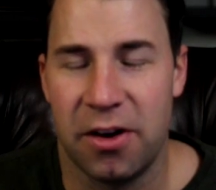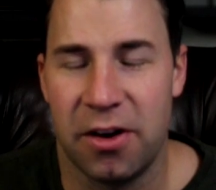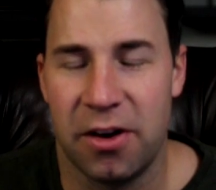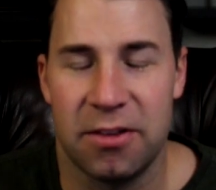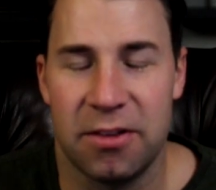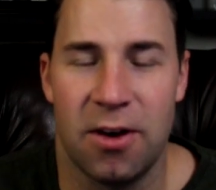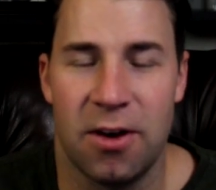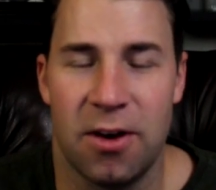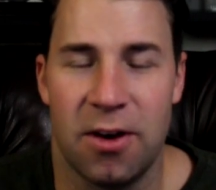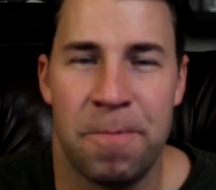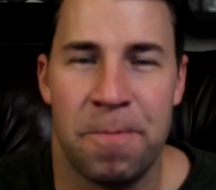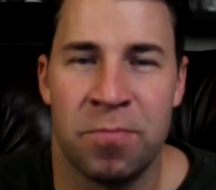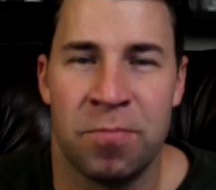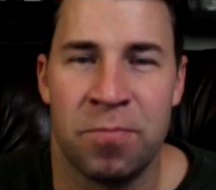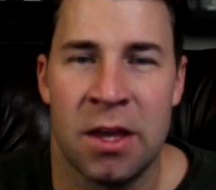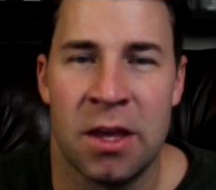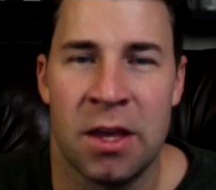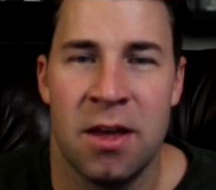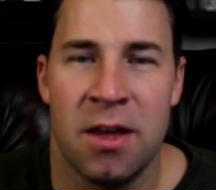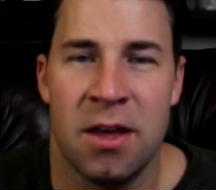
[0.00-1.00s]
So
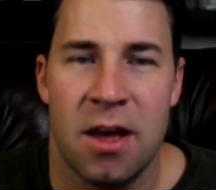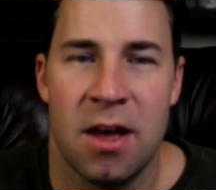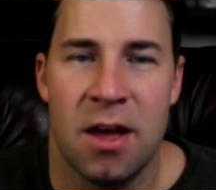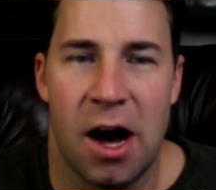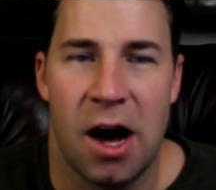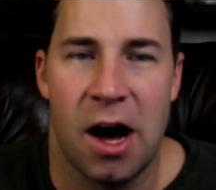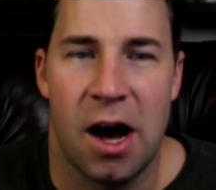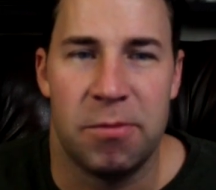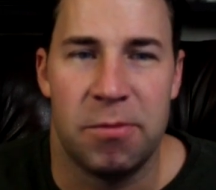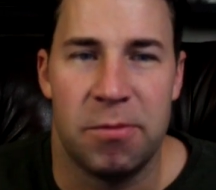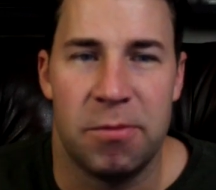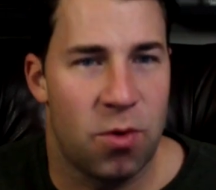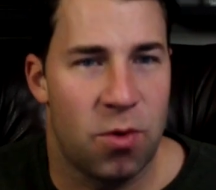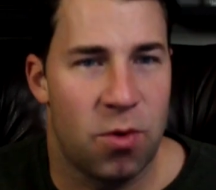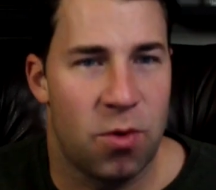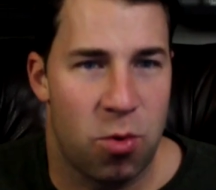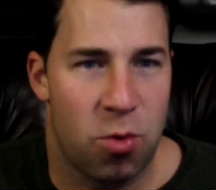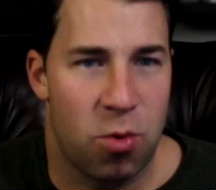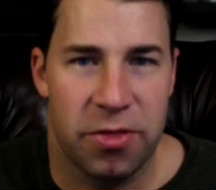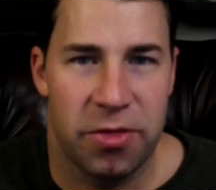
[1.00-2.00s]
um, just kind of want to
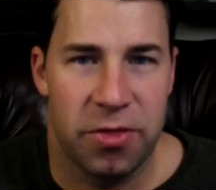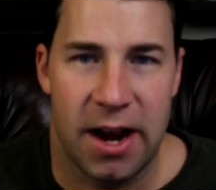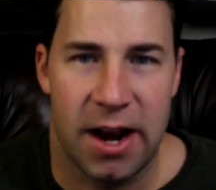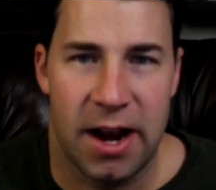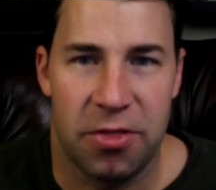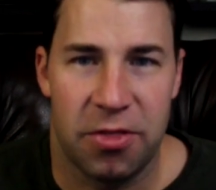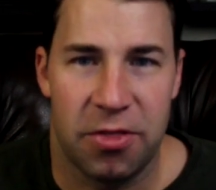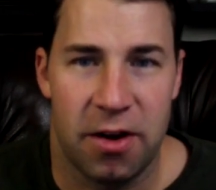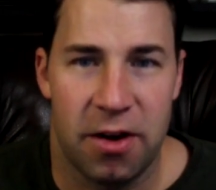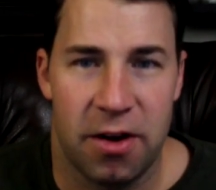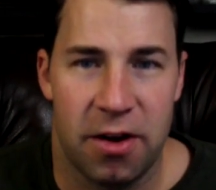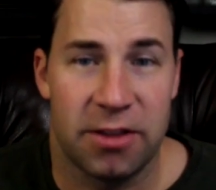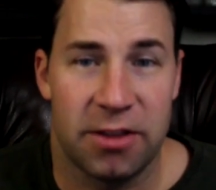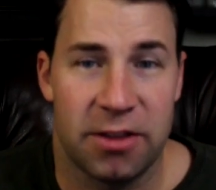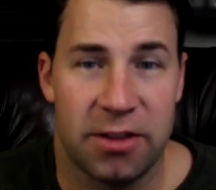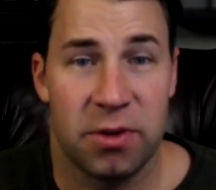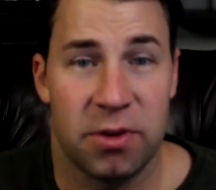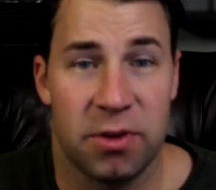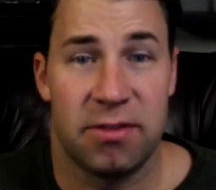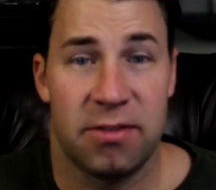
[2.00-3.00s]
point that out there. That's
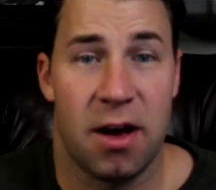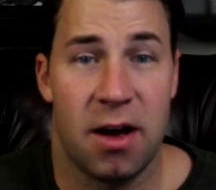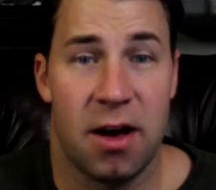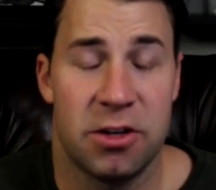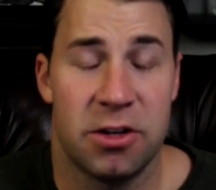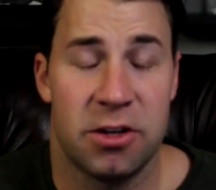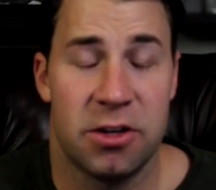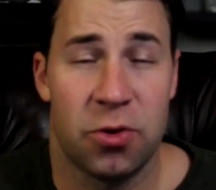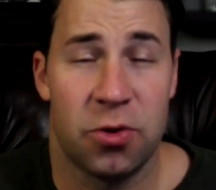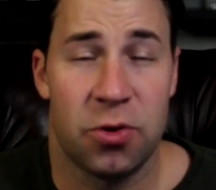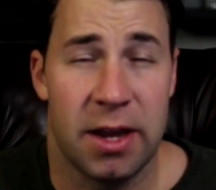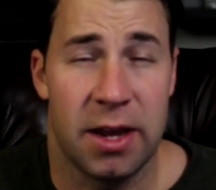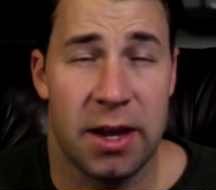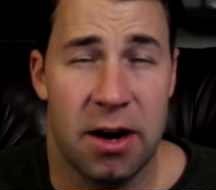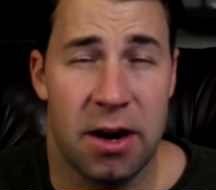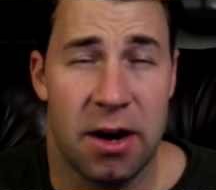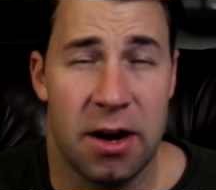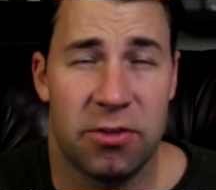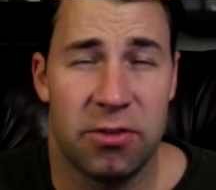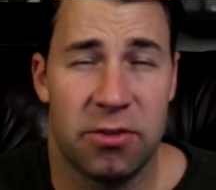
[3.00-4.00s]
what's uh, showing here.
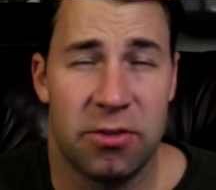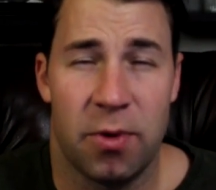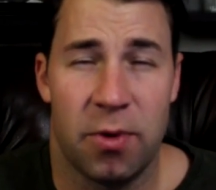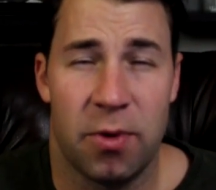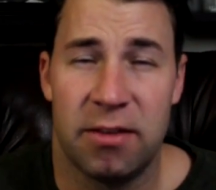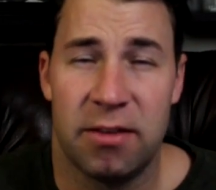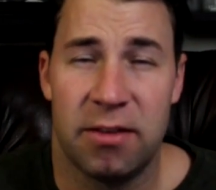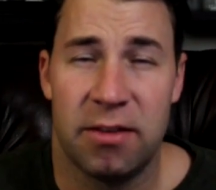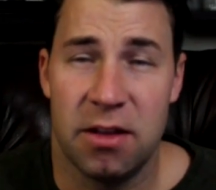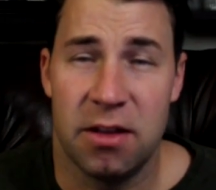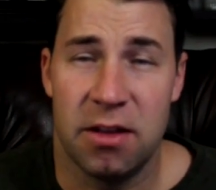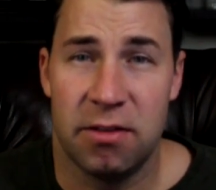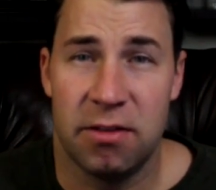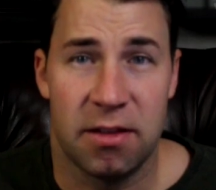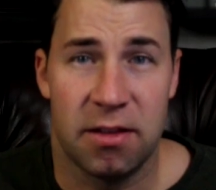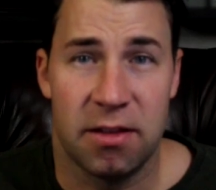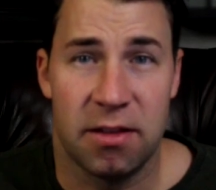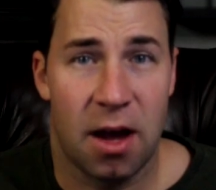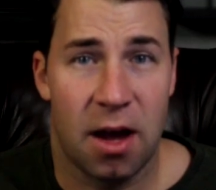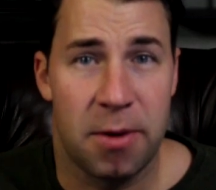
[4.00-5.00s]
So when I see you see the
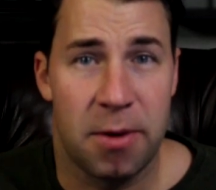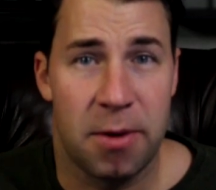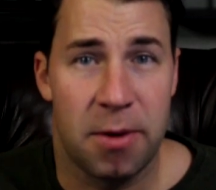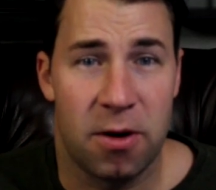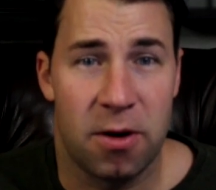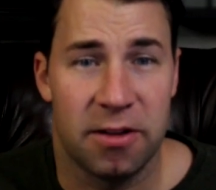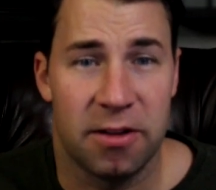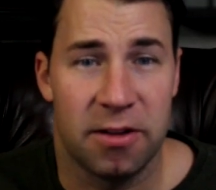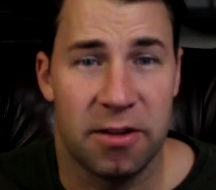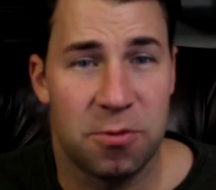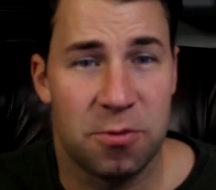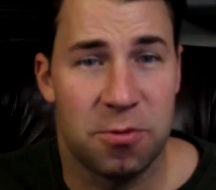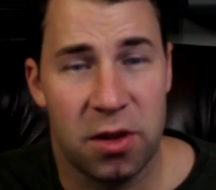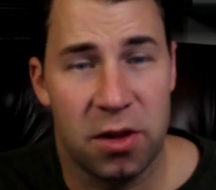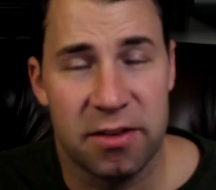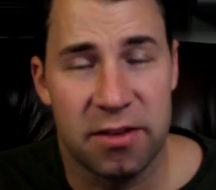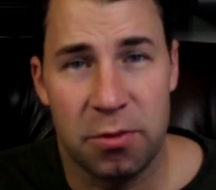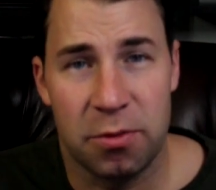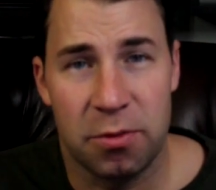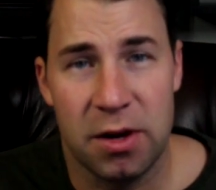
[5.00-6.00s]
top number, that's
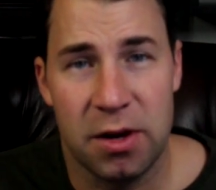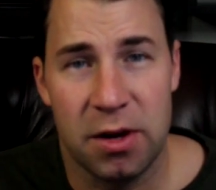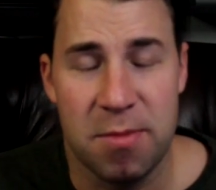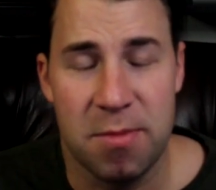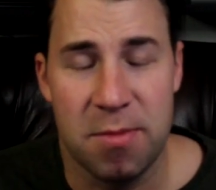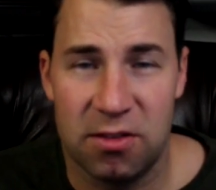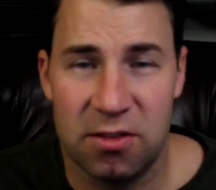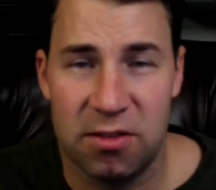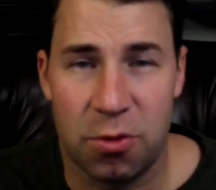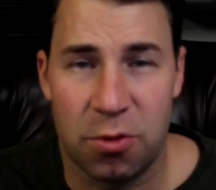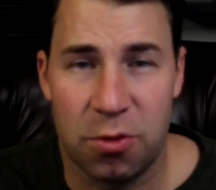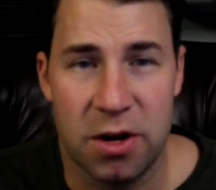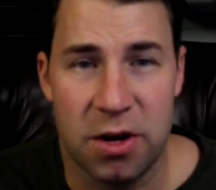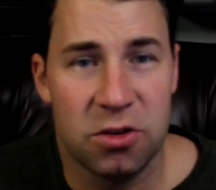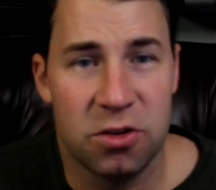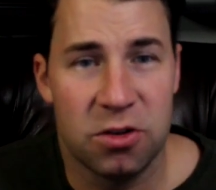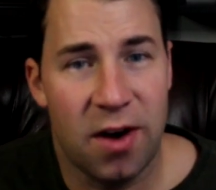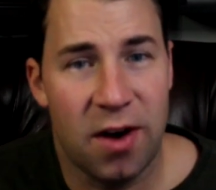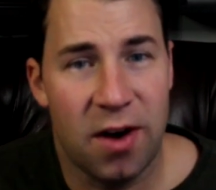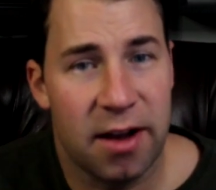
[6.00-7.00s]
plus three. That means three new
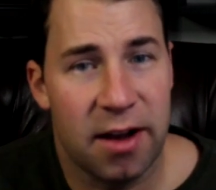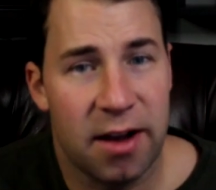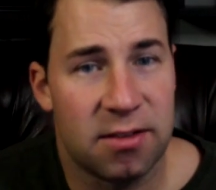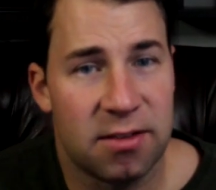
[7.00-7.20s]
tracks.